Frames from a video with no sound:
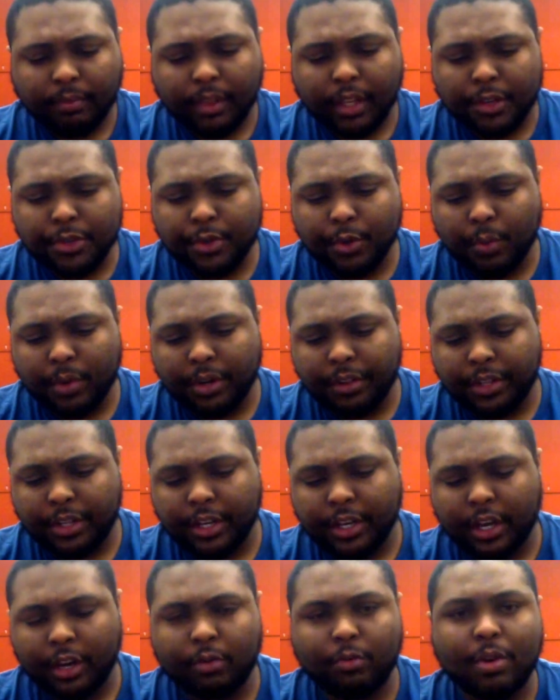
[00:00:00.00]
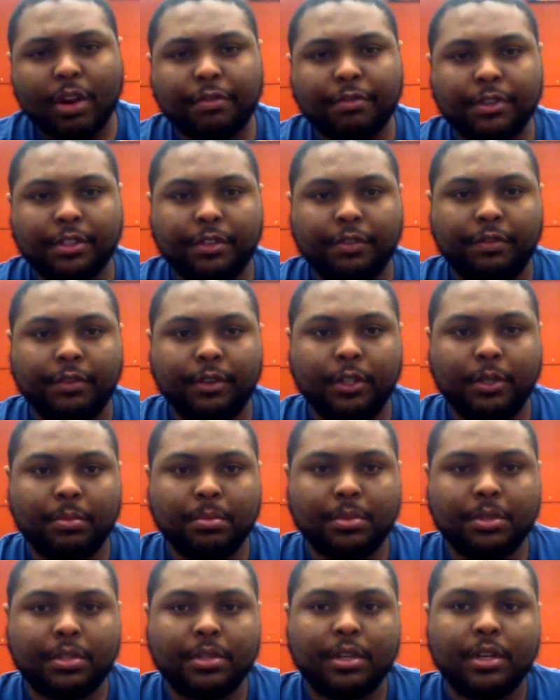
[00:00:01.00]
So one of the reference
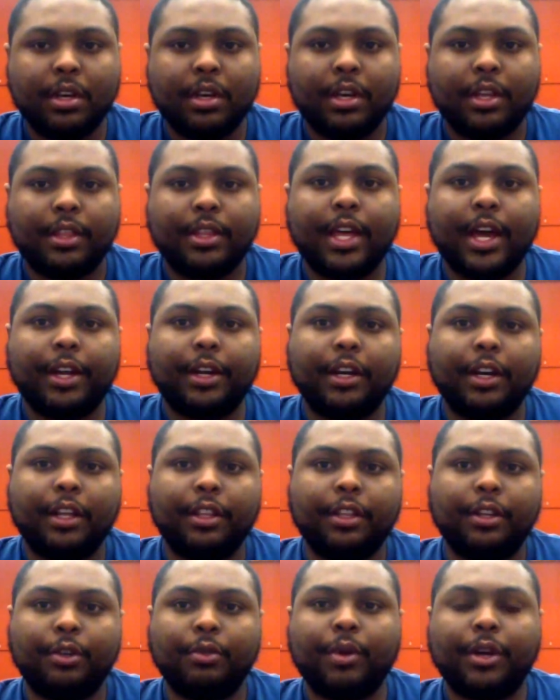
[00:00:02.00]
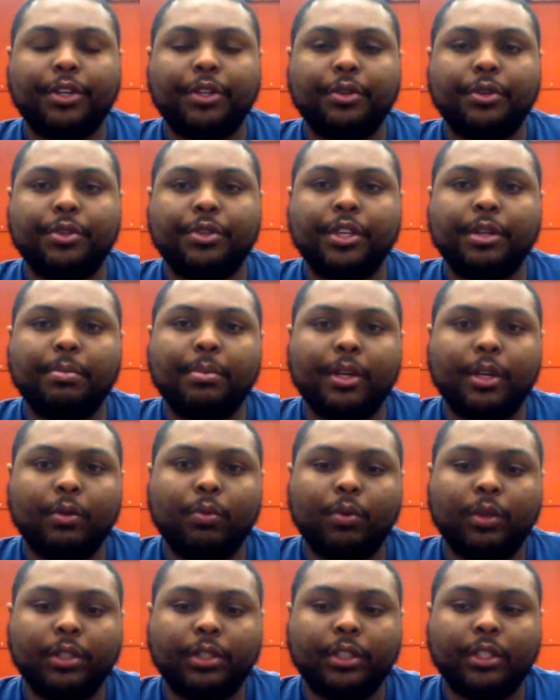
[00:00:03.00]
films that the director sent me
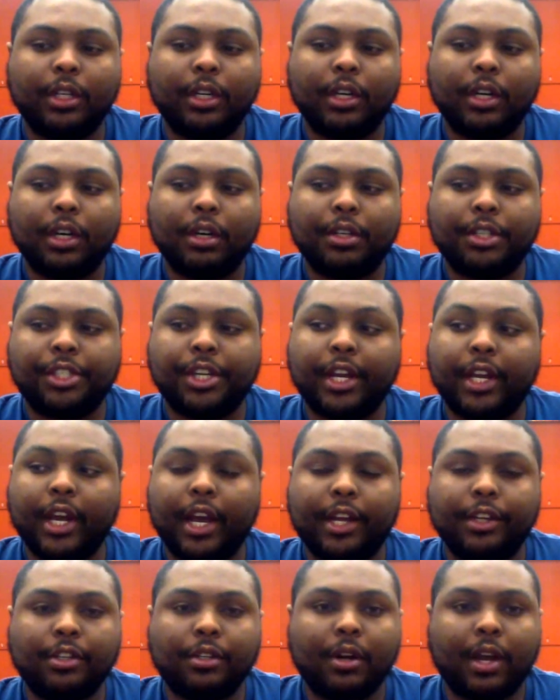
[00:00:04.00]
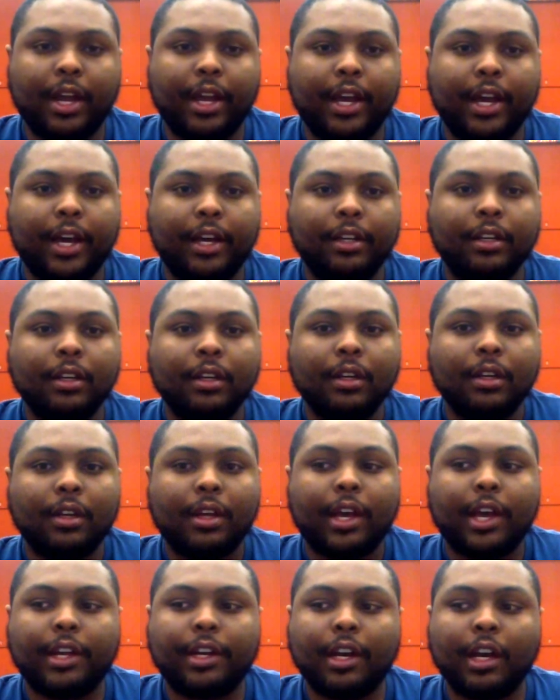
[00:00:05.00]
was Shanghai Triad.
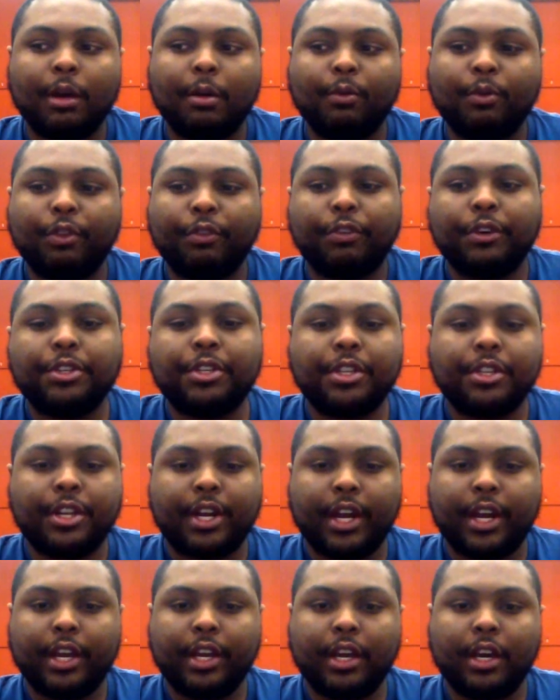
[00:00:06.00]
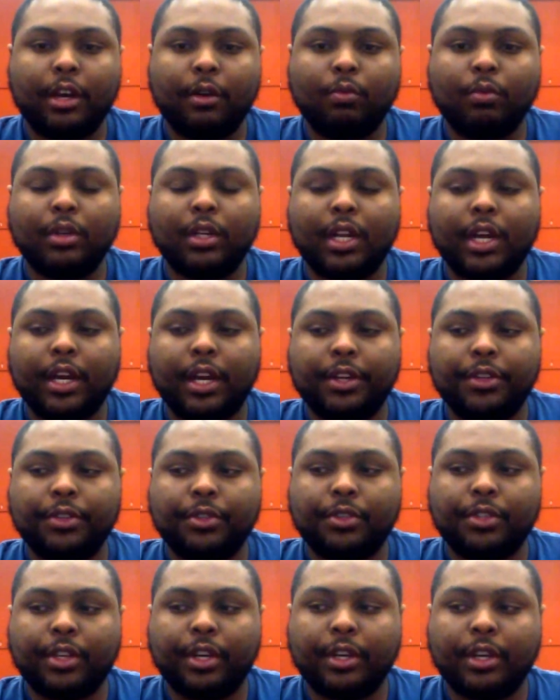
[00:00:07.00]
And the first thing that I
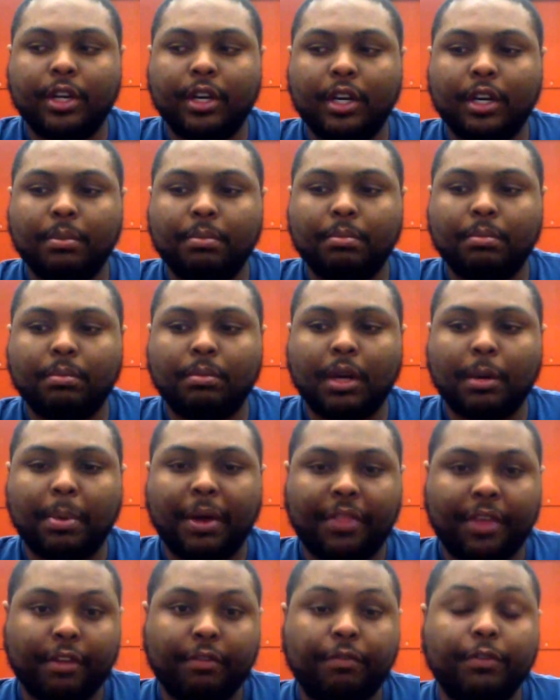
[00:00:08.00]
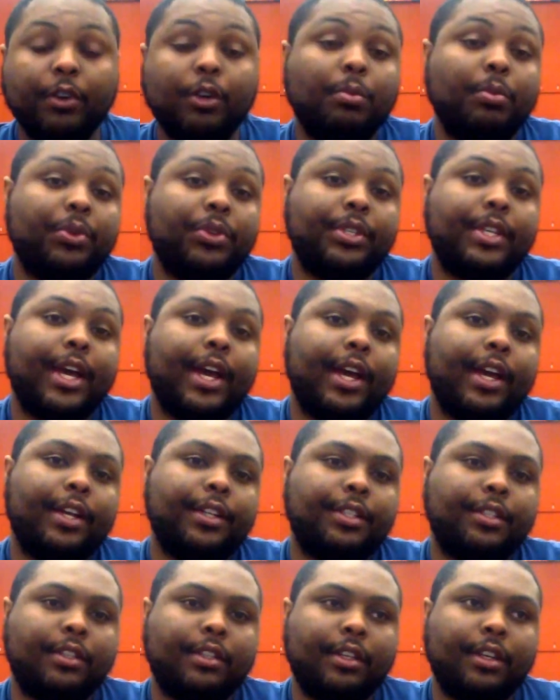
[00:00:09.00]
realized about that film was that
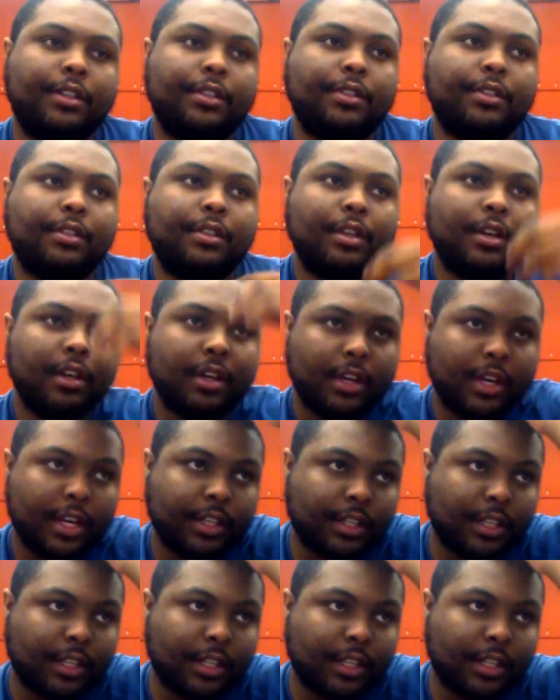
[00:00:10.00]
it's a